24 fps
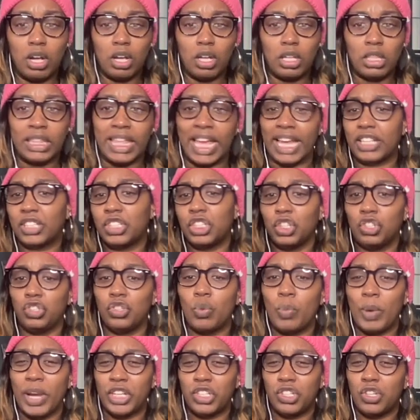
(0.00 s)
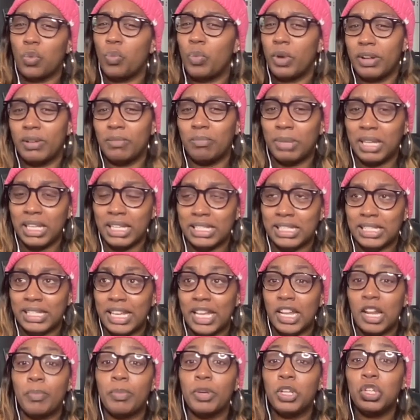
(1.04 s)
that situation wouldn't be a
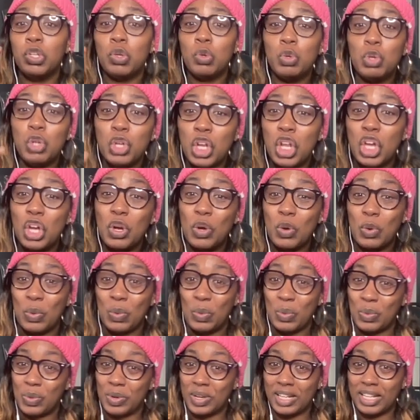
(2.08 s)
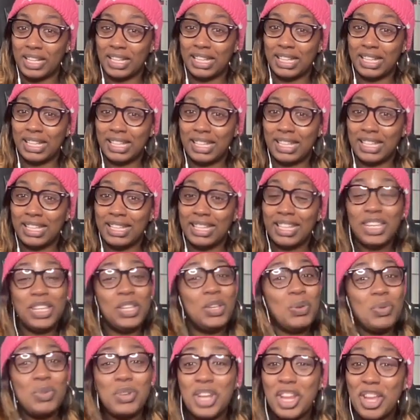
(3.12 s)
setup. You knew.
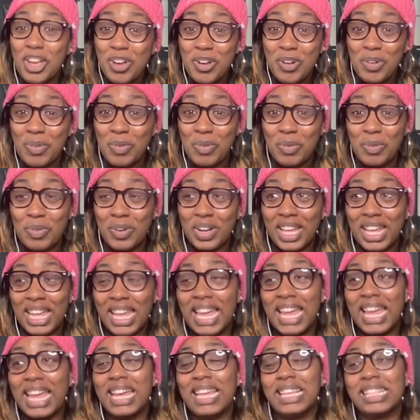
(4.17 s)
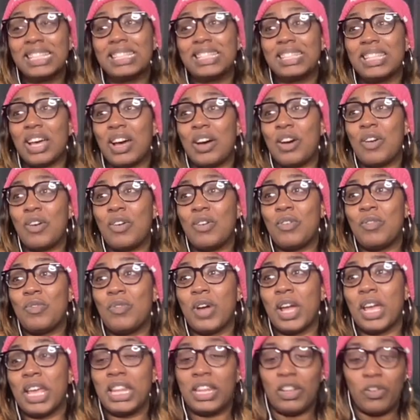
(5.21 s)
You knew. So,
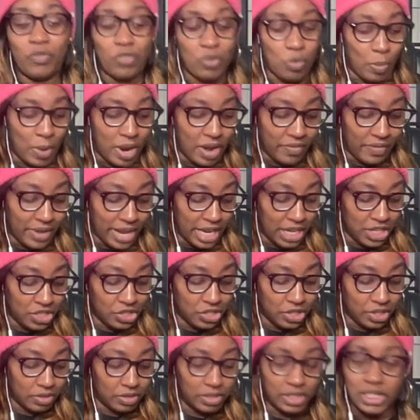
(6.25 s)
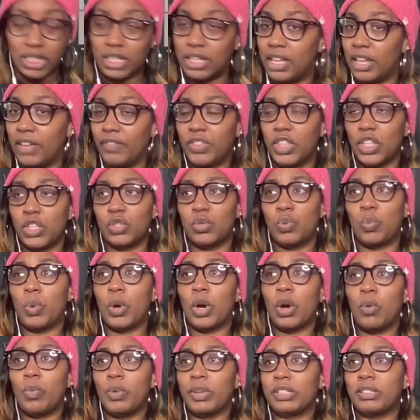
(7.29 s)
and if a Ralph Angel to give this
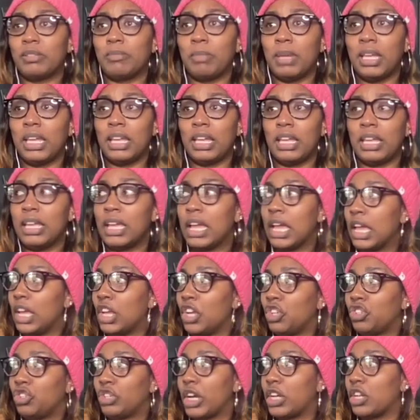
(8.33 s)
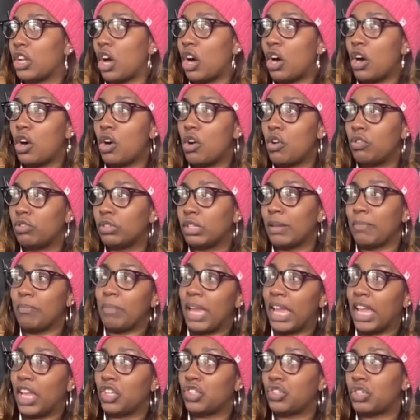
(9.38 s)
woe is me trying to hold the
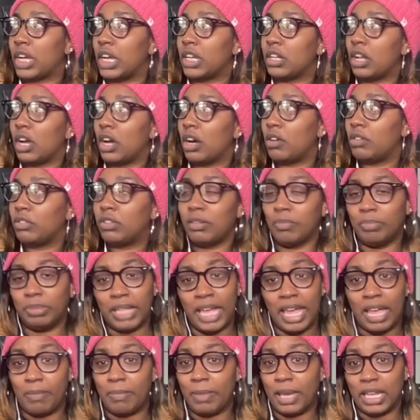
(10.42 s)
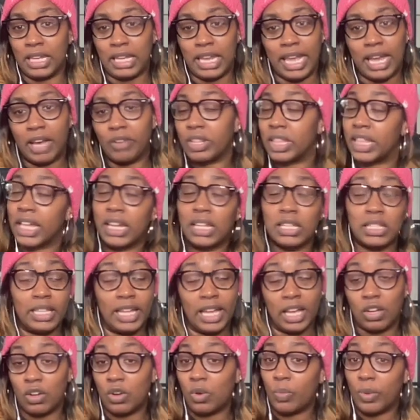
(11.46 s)
man, trying to hold the black man down, that is
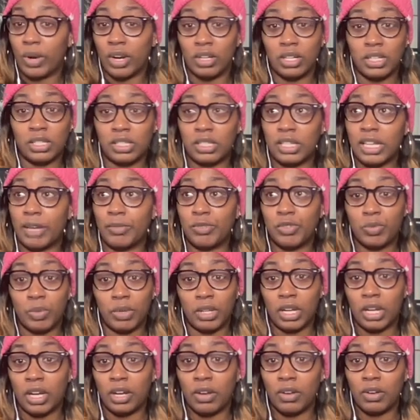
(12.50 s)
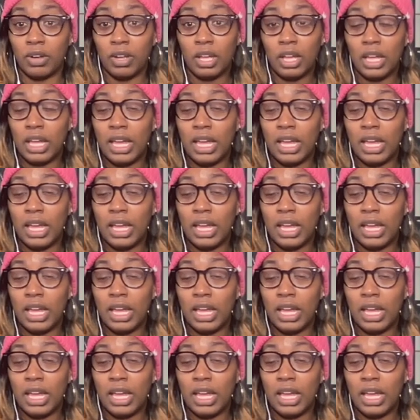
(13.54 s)
not going to work this time, sweetheart